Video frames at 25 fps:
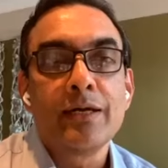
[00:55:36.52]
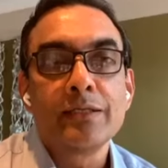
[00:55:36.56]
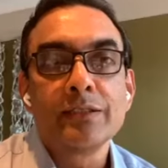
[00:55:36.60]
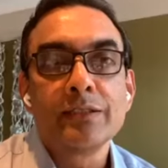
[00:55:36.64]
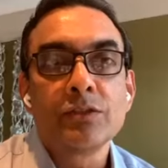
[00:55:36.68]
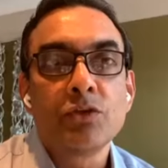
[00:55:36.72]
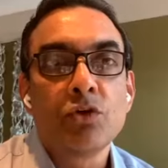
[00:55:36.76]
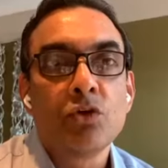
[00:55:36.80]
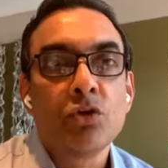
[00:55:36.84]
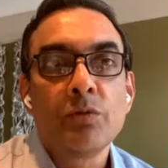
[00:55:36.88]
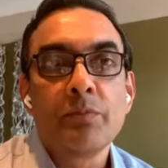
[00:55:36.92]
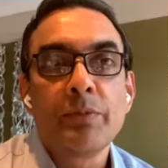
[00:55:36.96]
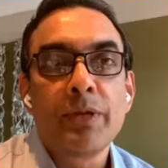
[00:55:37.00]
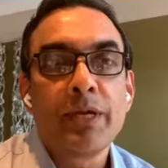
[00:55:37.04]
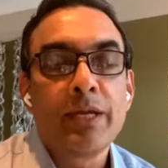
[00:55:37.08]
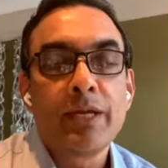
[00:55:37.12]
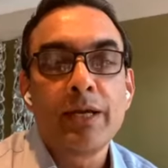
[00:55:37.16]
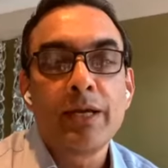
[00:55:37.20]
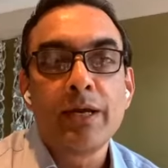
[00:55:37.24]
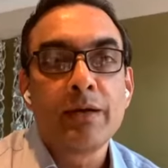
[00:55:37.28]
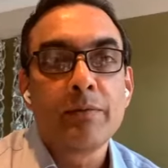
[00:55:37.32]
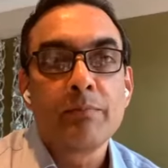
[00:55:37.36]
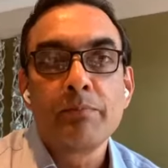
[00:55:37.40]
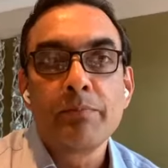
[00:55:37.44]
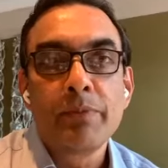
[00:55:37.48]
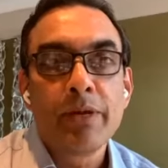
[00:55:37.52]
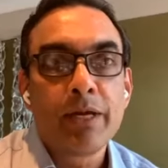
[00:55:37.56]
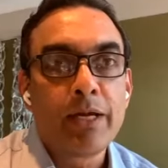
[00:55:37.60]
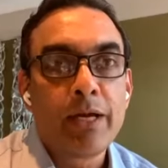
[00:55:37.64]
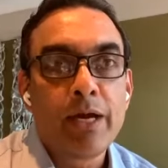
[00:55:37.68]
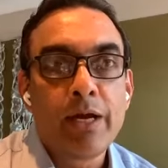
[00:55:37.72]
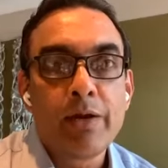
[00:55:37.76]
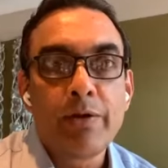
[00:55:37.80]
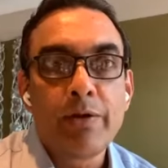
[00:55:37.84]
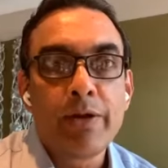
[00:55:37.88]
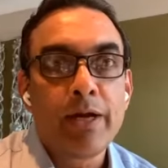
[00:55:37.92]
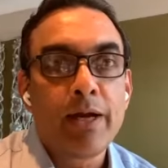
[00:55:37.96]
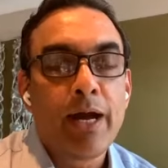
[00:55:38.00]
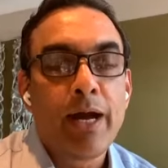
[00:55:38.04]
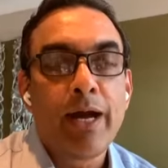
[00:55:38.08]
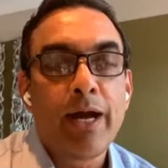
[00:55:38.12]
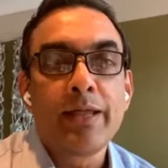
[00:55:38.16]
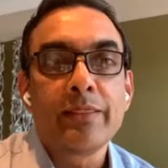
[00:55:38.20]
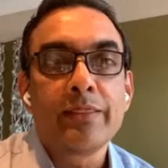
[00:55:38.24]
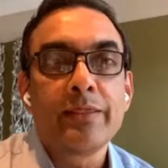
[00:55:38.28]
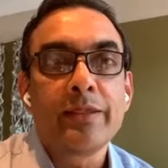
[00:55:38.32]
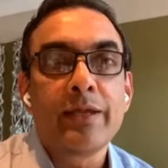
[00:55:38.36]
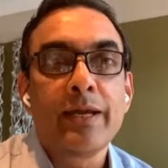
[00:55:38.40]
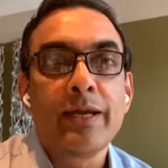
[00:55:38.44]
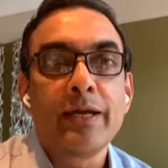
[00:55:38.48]
is going to be a big area. I
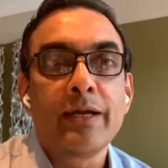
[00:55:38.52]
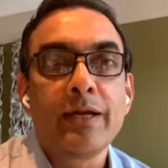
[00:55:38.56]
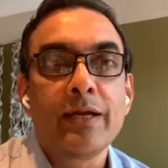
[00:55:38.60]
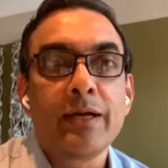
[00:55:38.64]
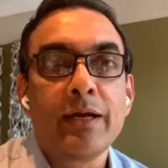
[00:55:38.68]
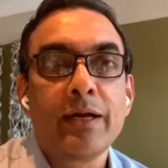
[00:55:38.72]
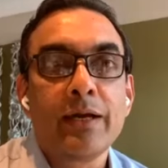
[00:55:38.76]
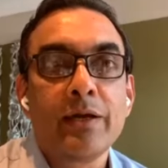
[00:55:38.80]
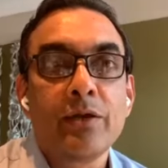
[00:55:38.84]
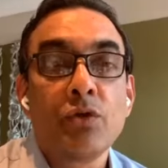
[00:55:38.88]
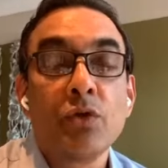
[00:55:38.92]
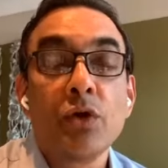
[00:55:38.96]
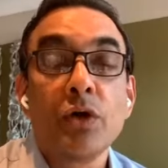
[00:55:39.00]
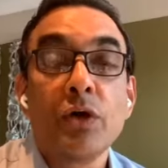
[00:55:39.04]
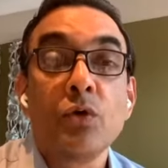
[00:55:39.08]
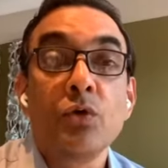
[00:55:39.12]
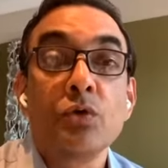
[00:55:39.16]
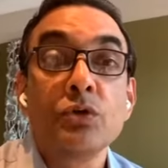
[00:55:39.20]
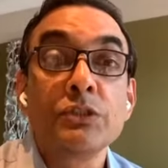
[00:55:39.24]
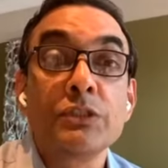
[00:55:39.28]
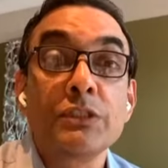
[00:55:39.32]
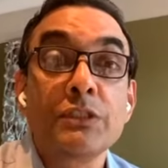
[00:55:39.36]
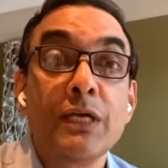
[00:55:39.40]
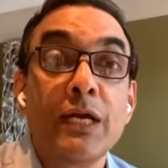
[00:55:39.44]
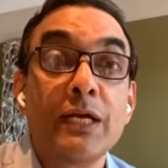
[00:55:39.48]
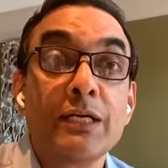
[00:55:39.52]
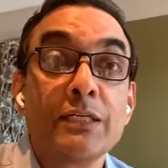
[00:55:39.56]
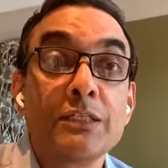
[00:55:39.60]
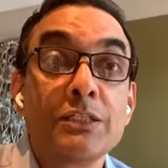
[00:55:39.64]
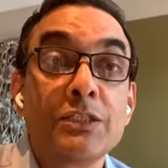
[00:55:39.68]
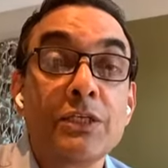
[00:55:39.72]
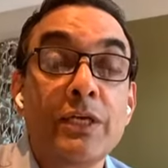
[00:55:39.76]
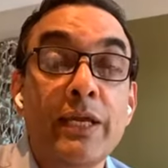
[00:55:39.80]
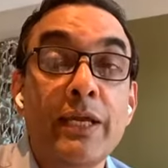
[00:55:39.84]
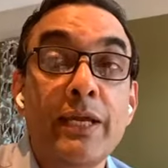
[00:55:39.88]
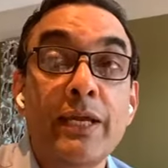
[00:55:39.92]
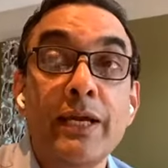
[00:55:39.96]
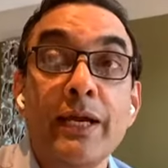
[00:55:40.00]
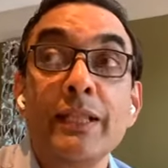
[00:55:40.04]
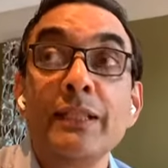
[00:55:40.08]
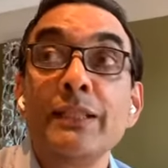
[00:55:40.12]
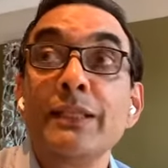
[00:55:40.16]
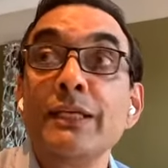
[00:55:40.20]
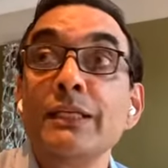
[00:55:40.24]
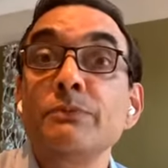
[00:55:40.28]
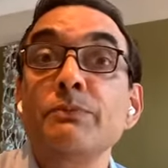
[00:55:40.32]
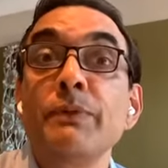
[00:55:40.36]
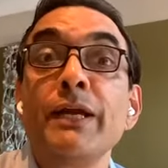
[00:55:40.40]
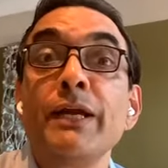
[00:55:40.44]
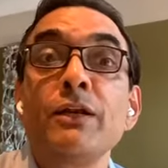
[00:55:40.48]
think you're going to start seeing, and
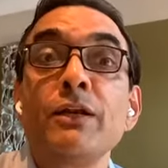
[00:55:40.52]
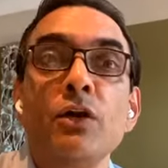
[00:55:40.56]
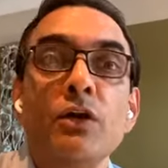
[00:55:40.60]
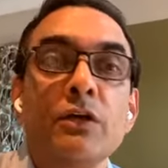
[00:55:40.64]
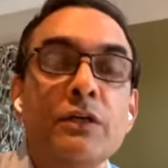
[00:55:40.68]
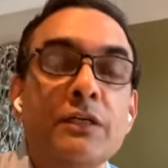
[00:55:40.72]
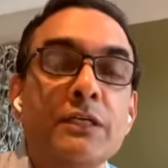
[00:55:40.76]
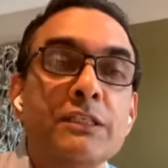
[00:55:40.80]
these might